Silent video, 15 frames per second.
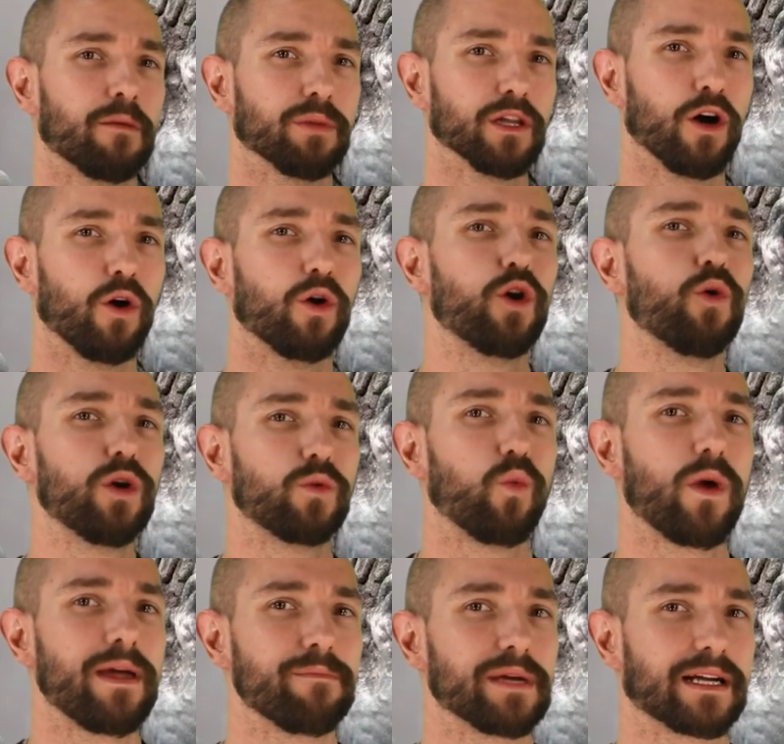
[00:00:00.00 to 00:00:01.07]
down below who would
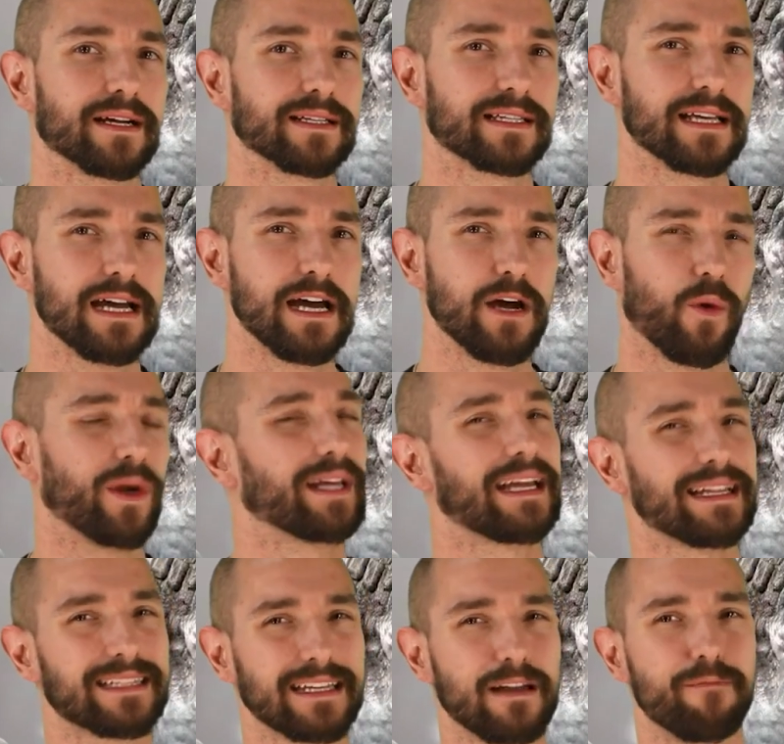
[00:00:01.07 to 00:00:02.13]
win because when it
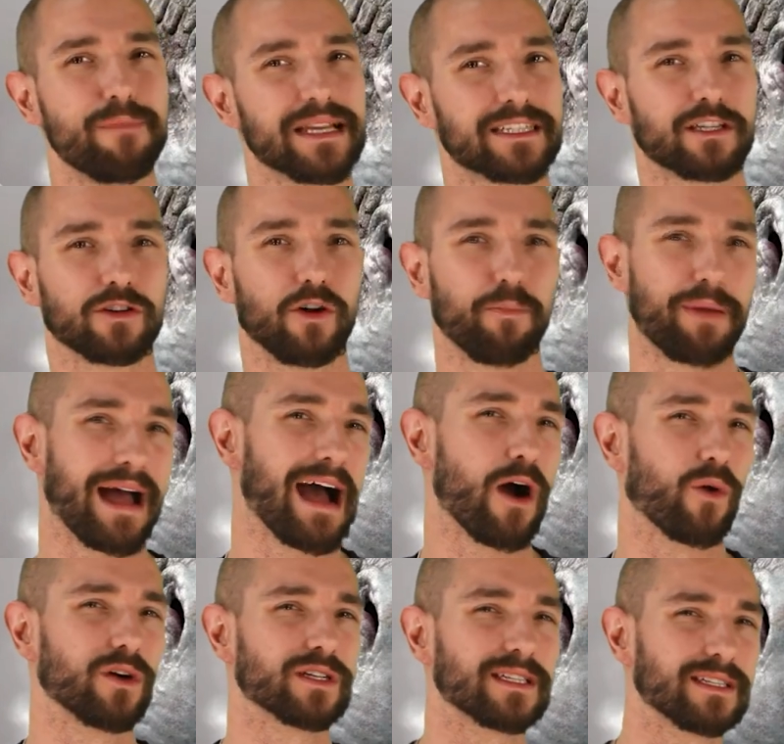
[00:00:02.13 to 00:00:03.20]
gets into mystical
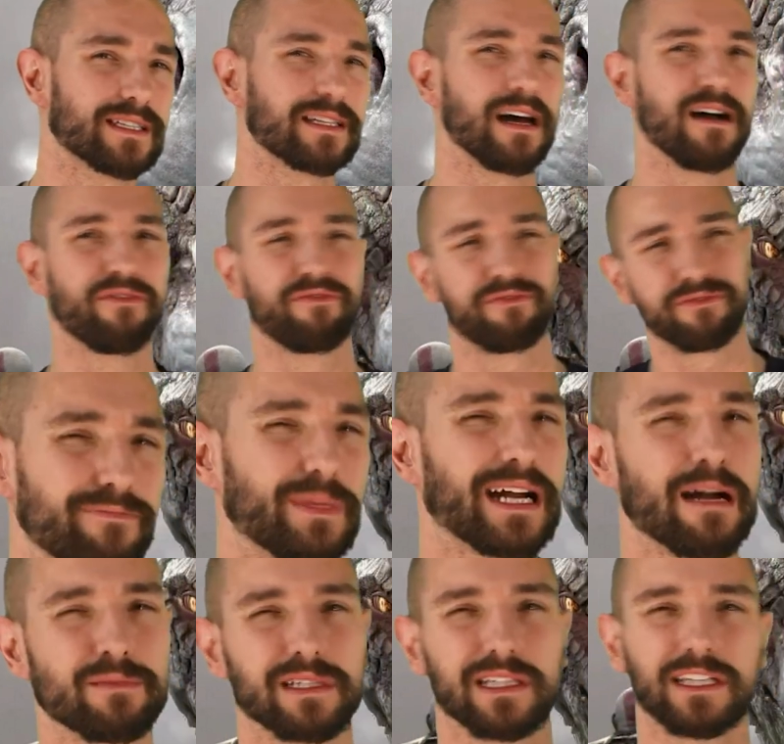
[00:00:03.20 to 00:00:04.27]
powers and stuff,
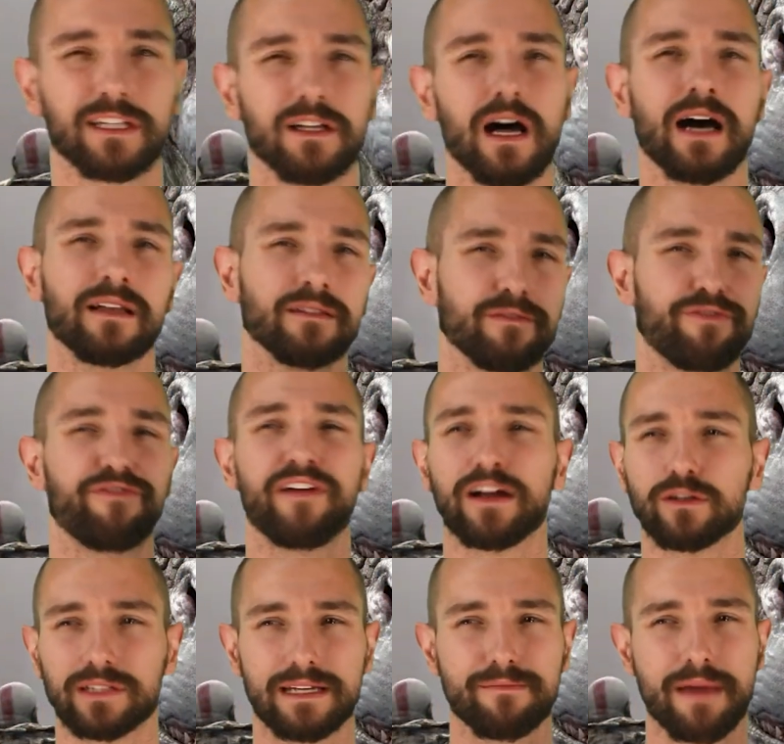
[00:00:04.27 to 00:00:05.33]
becomes a little
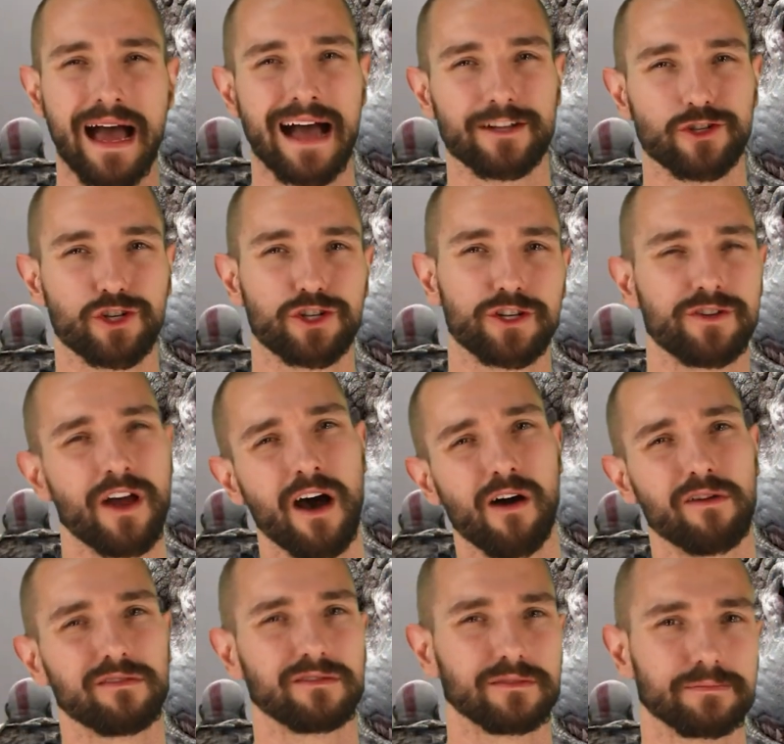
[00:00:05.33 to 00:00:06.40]
unfairly matched,
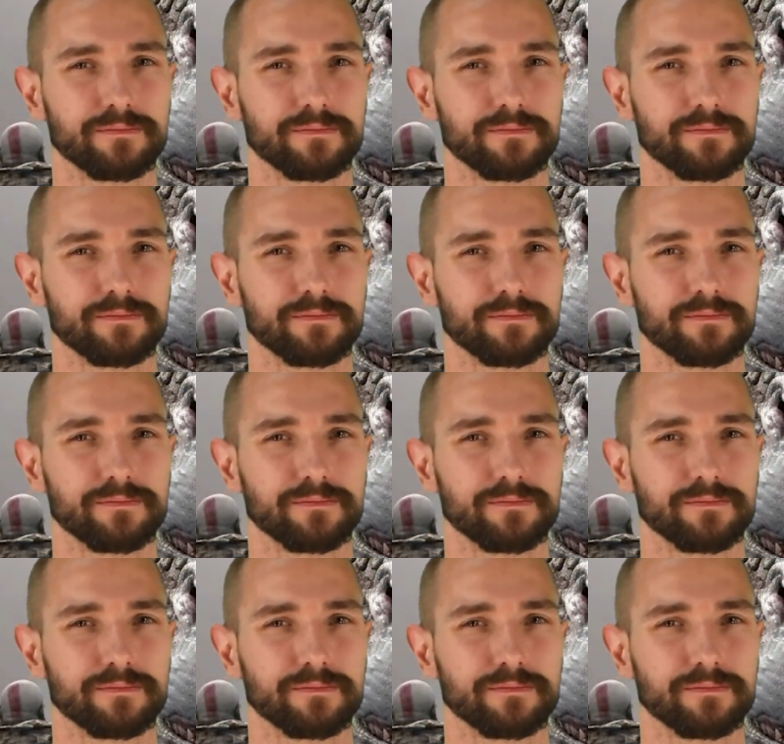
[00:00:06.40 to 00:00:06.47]
no?